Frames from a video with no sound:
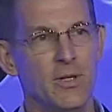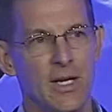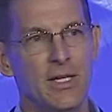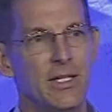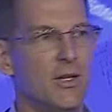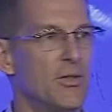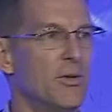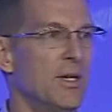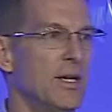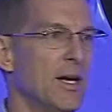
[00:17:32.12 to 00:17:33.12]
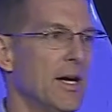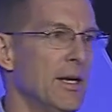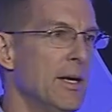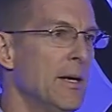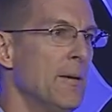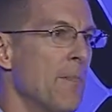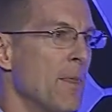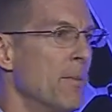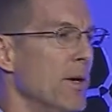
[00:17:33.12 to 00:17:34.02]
and 1939. But